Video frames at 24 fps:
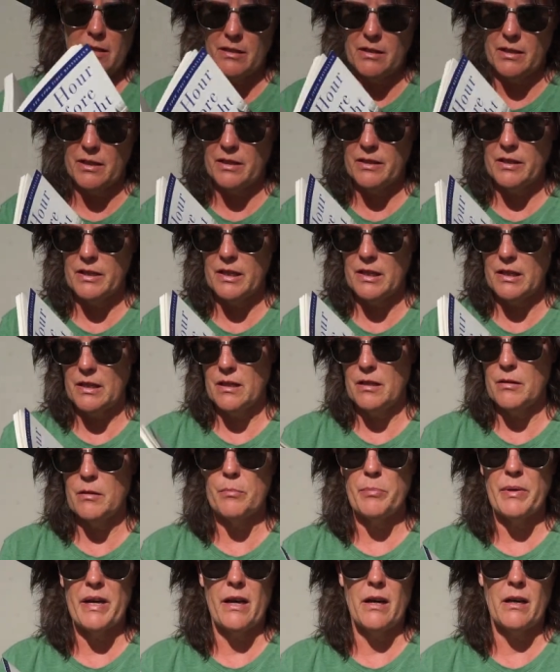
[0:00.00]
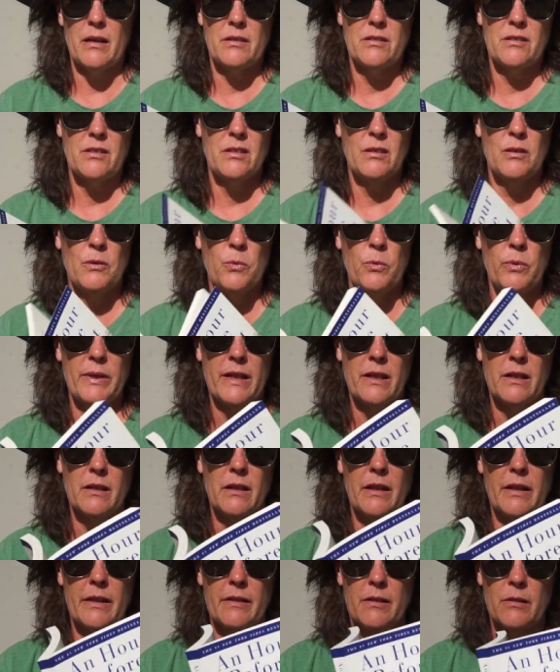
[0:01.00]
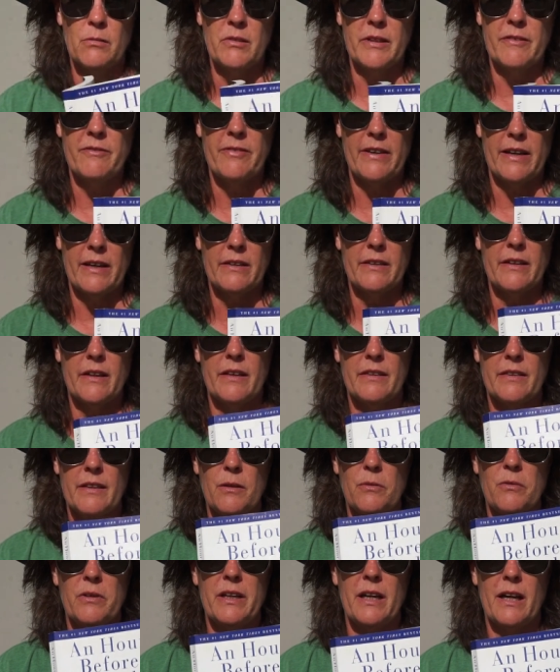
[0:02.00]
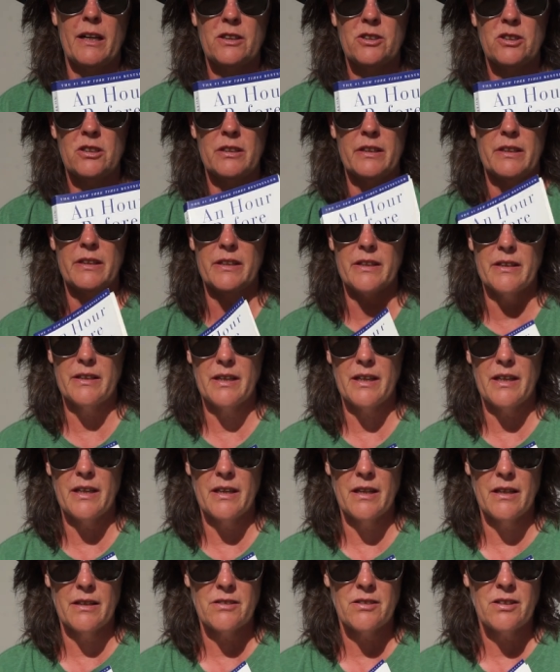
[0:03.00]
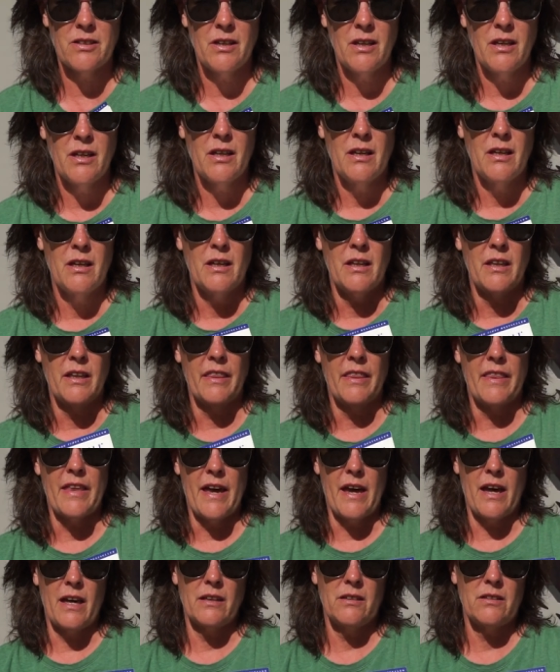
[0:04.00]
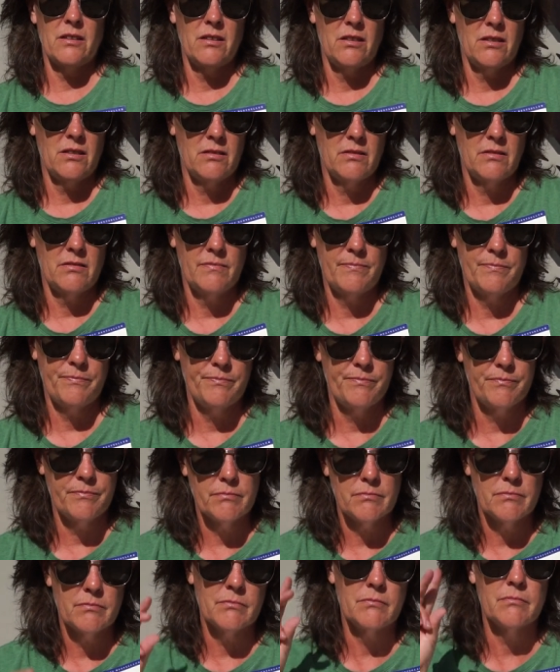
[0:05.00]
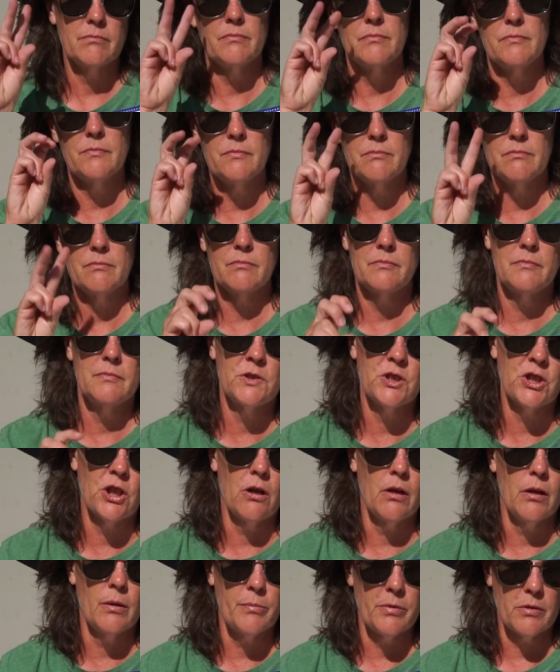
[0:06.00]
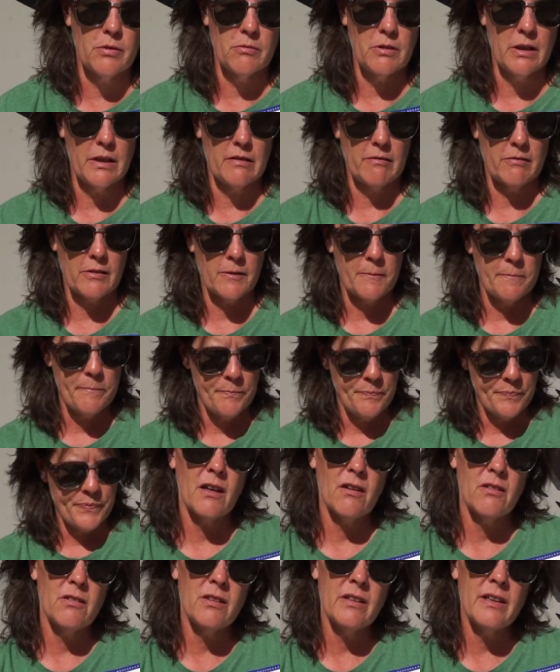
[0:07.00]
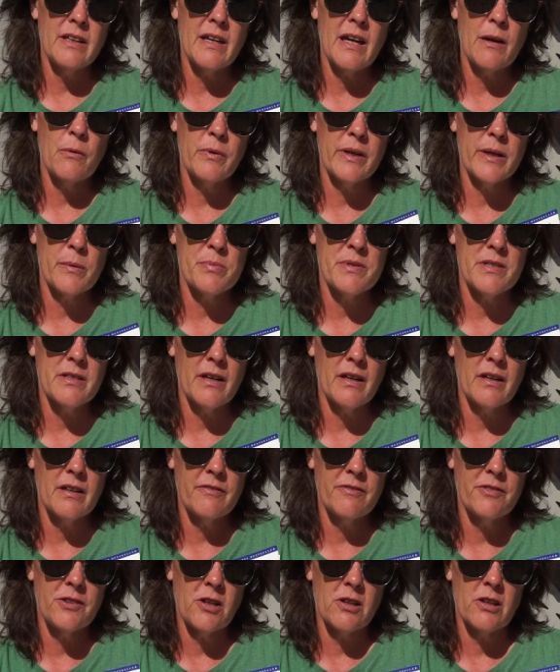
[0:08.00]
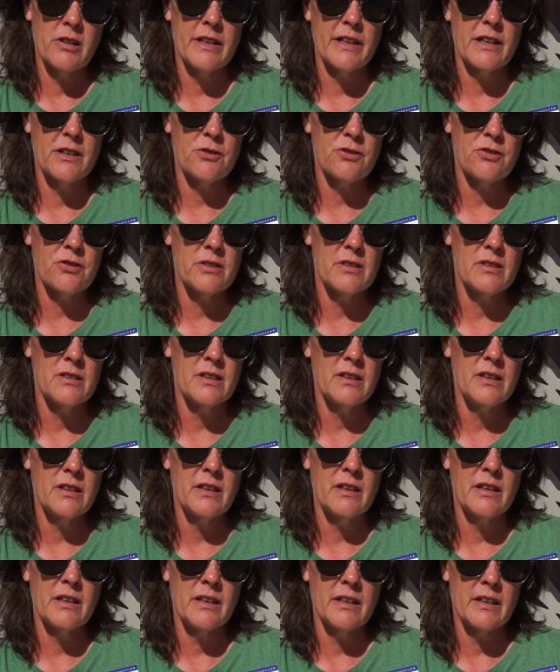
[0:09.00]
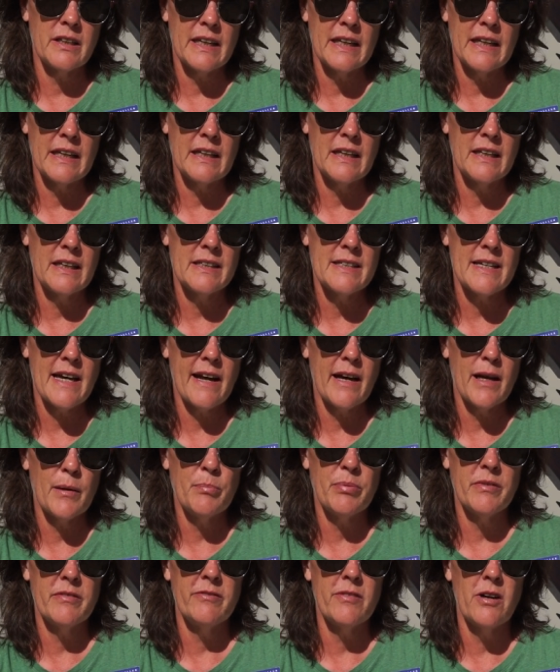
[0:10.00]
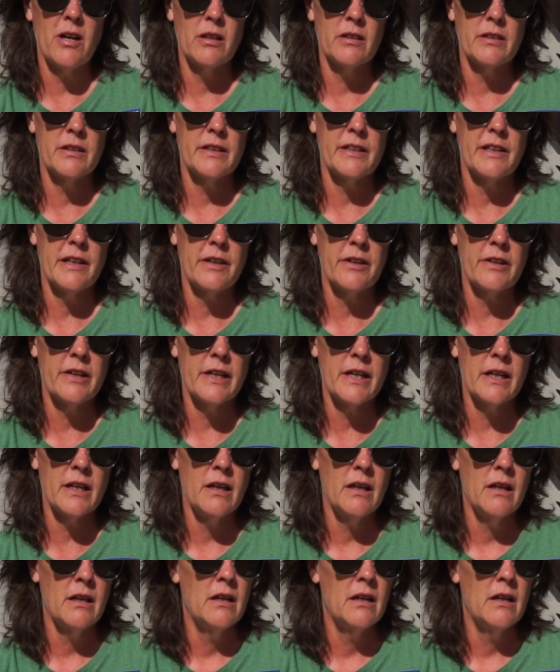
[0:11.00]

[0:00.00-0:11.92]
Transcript: And then about a week later, we found out that we actually did get that job or whatever. Go to that website if you are interested in any type of volunteering.